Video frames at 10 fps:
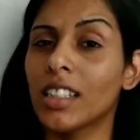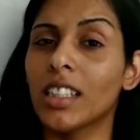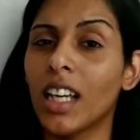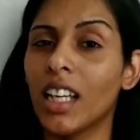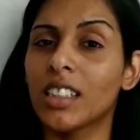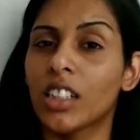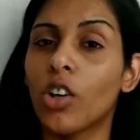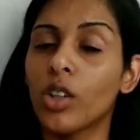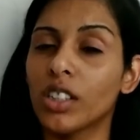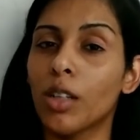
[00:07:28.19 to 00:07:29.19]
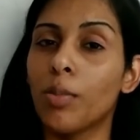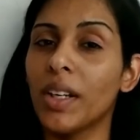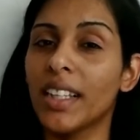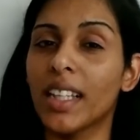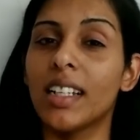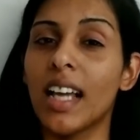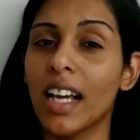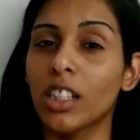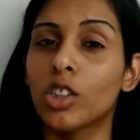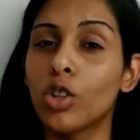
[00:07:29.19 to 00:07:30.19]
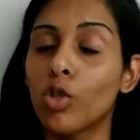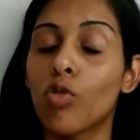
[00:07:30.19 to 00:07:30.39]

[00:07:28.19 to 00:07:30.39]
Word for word: is going to be the next new